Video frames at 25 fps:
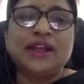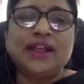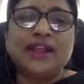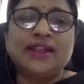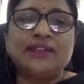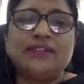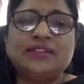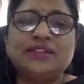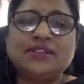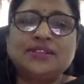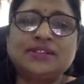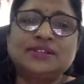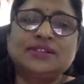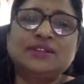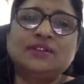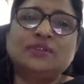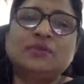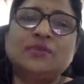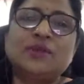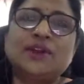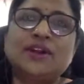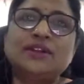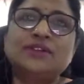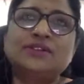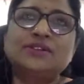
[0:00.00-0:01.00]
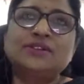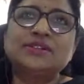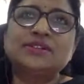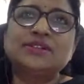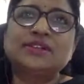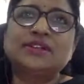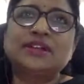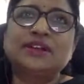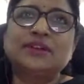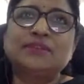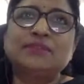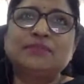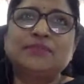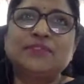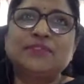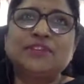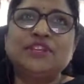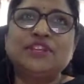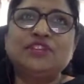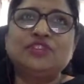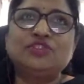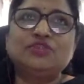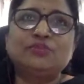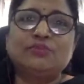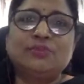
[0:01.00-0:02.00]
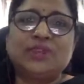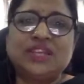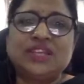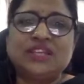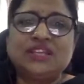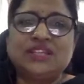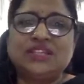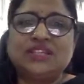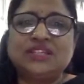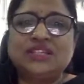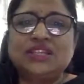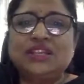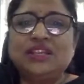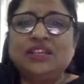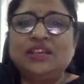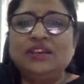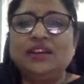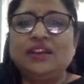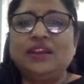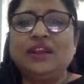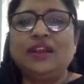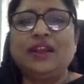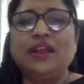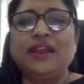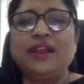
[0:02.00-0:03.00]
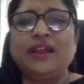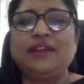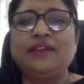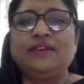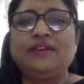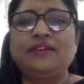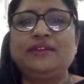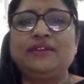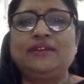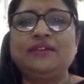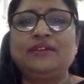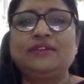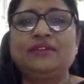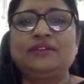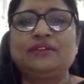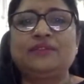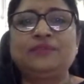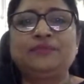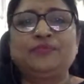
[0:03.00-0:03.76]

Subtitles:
and this requires a company to maintain and